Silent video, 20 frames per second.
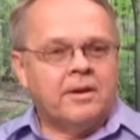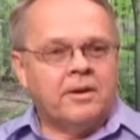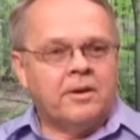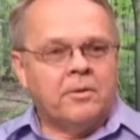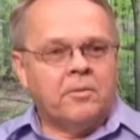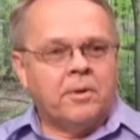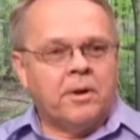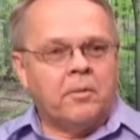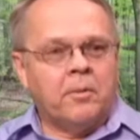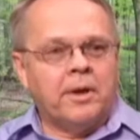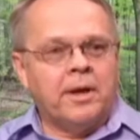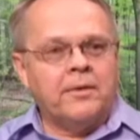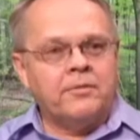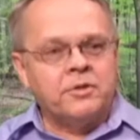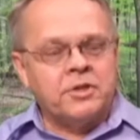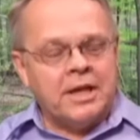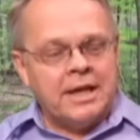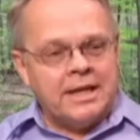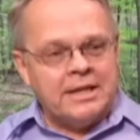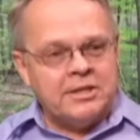Well, we have
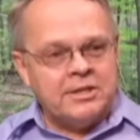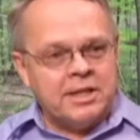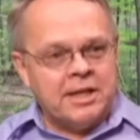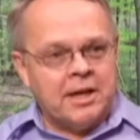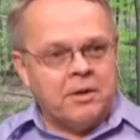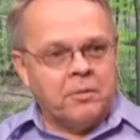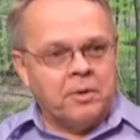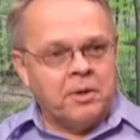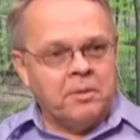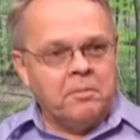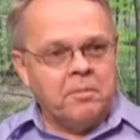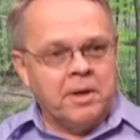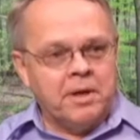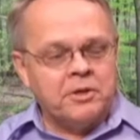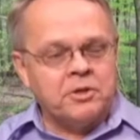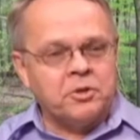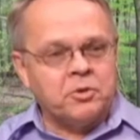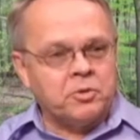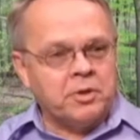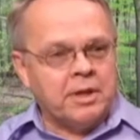changed how we
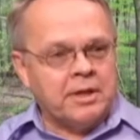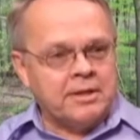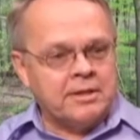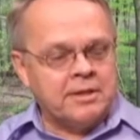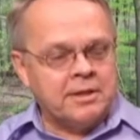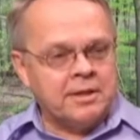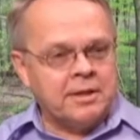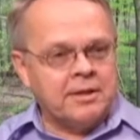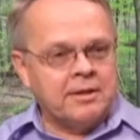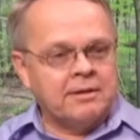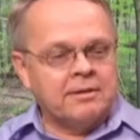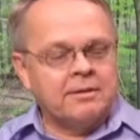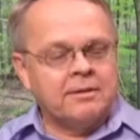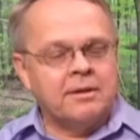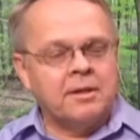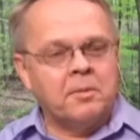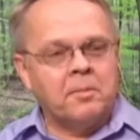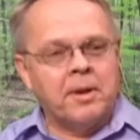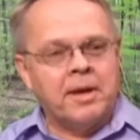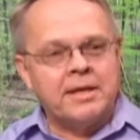measure density.
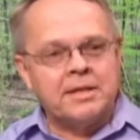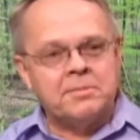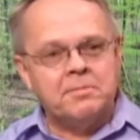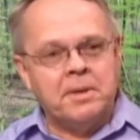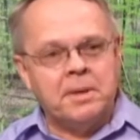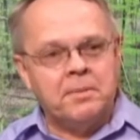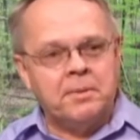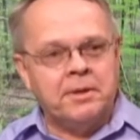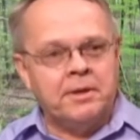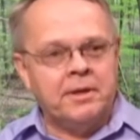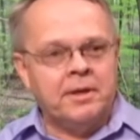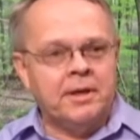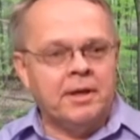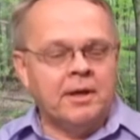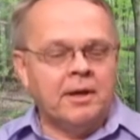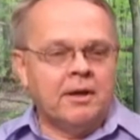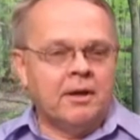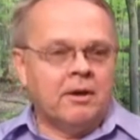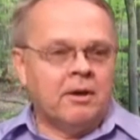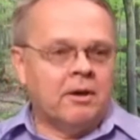And in the past, maybe
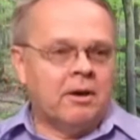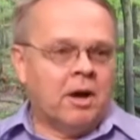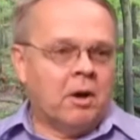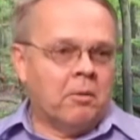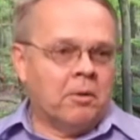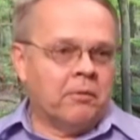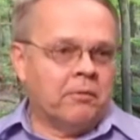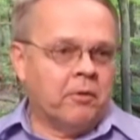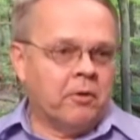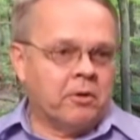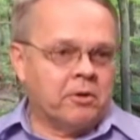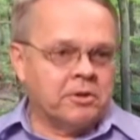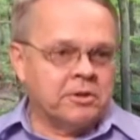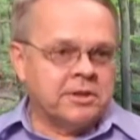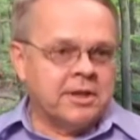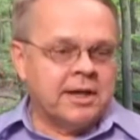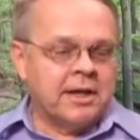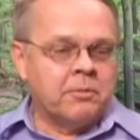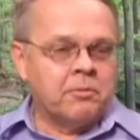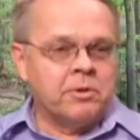all we
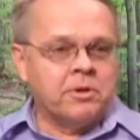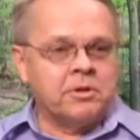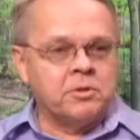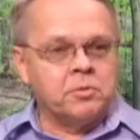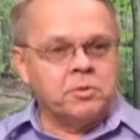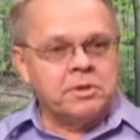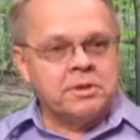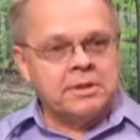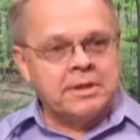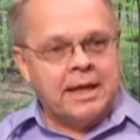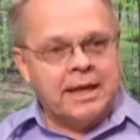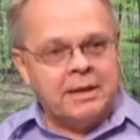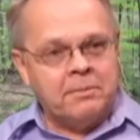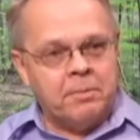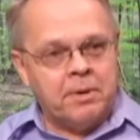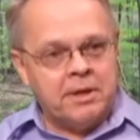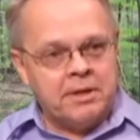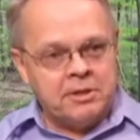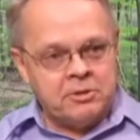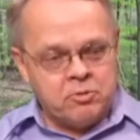focused on was gate
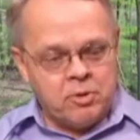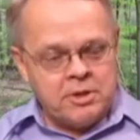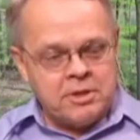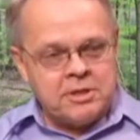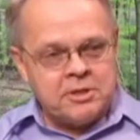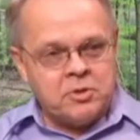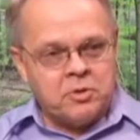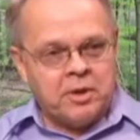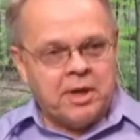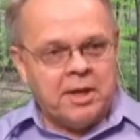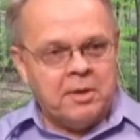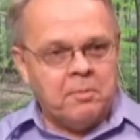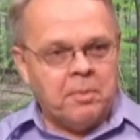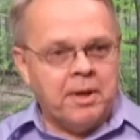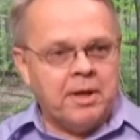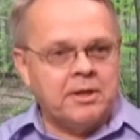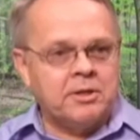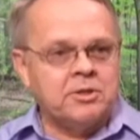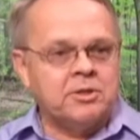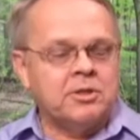pitch, transistor gate
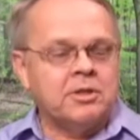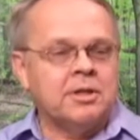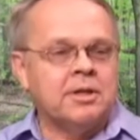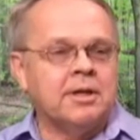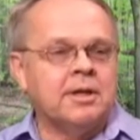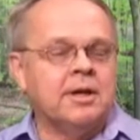pitch.